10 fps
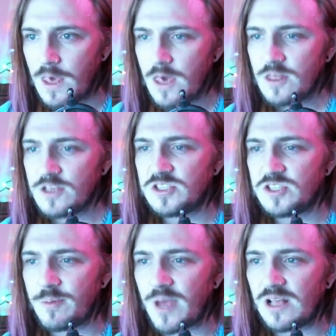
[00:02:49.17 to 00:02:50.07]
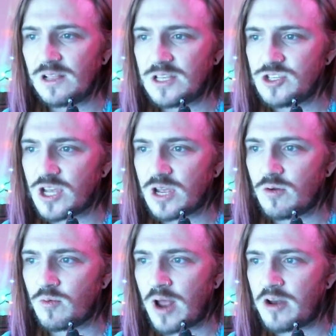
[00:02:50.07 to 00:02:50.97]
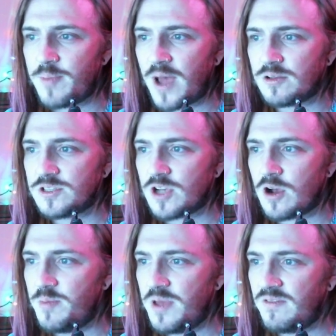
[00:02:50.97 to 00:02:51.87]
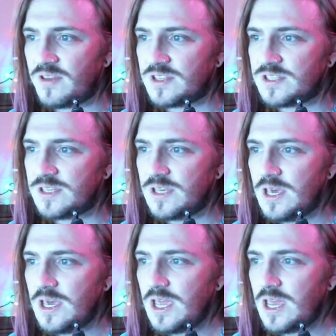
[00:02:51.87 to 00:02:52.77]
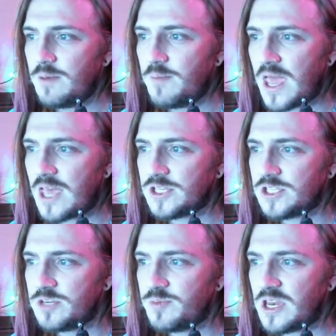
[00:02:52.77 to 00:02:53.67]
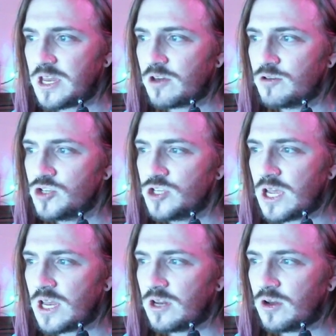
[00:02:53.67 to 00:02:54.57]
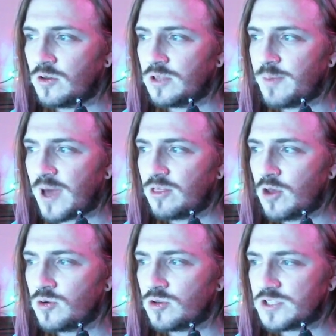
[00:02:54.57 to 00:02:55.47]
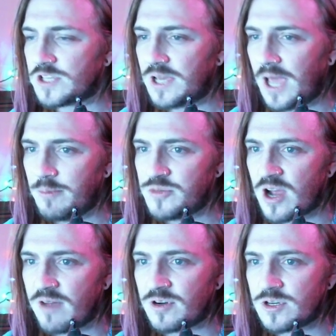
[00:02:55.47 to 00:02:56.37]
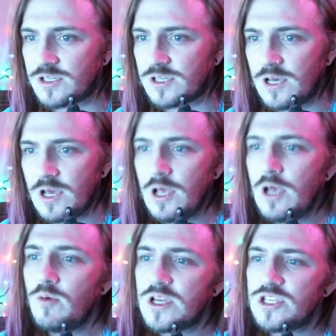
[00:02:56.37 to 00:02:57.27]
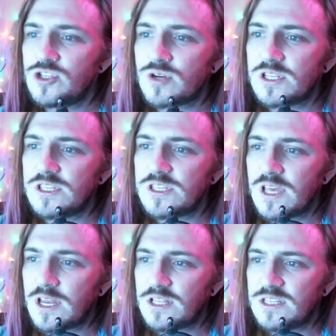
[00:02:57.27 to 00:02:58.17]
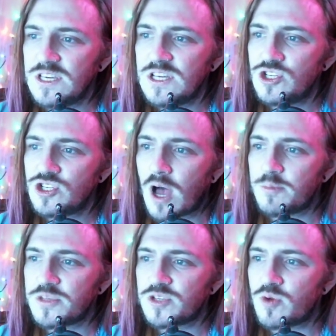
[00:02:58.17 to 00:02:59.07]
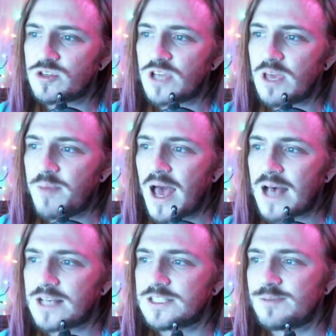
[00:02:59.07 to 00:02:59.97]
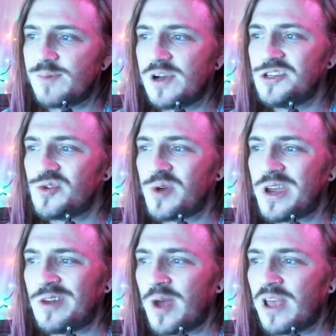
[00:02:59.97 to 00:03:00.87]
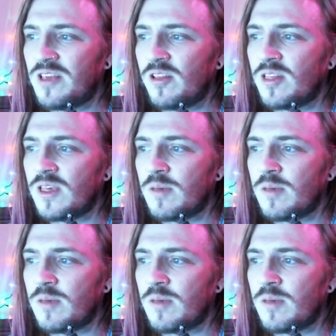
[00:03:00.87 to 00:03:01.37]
The stomach-clenching roundabouts are pivots in a maze to be negotiated only by locals and cab drivers. Restaurants and antique shops rotate past, punctuated regularly